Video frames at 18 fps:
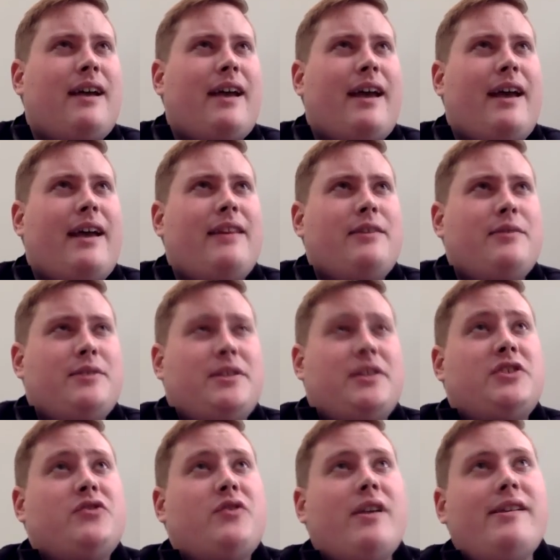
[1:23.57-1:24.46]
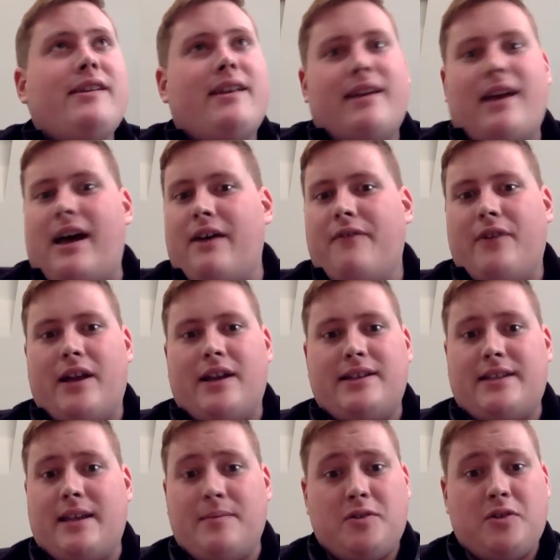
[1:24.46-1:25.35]
And there was an Australian guy, I forget
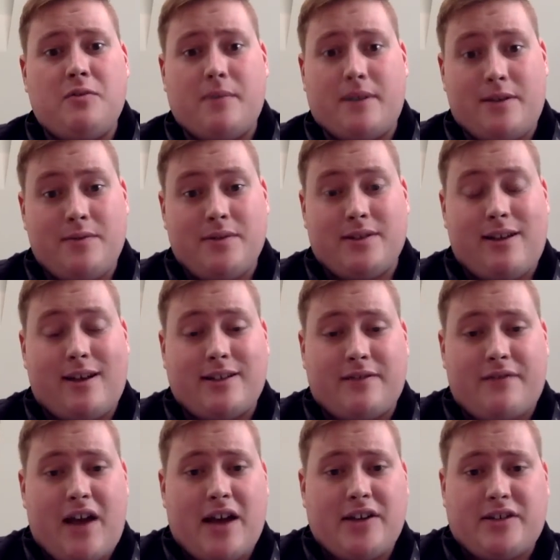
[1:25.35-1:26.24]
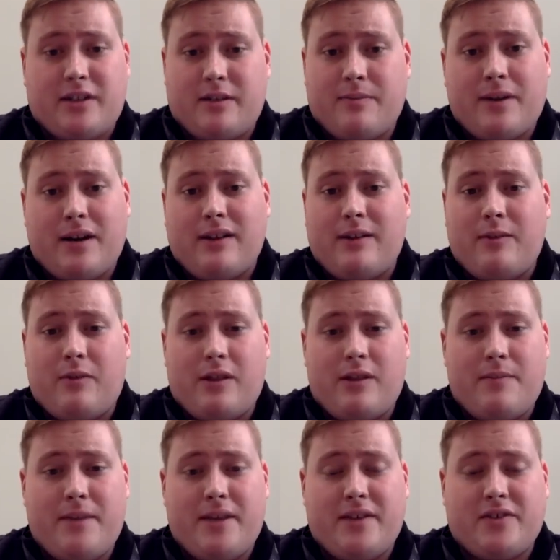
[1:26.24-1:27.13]
his name too, but he was lots of action, and apparently one
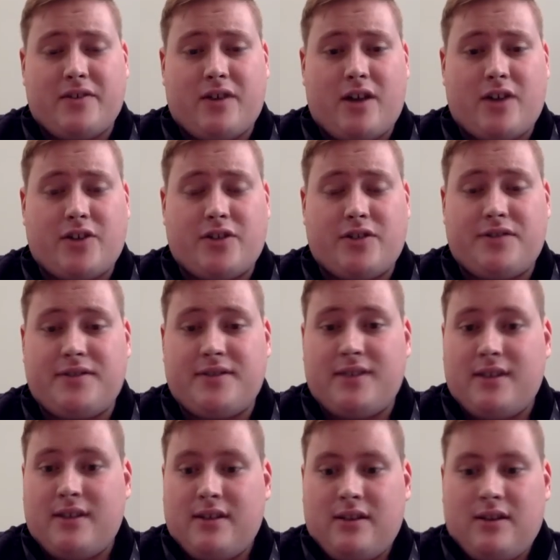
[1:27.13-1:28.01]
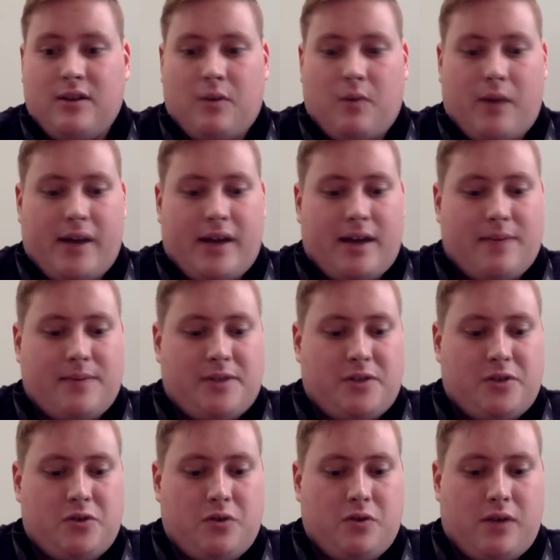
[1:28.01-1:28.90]
of the biggest crushers when it comes
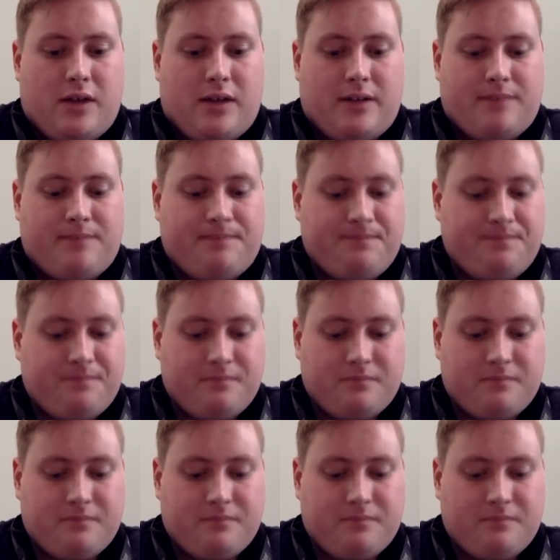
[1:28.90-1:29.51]
to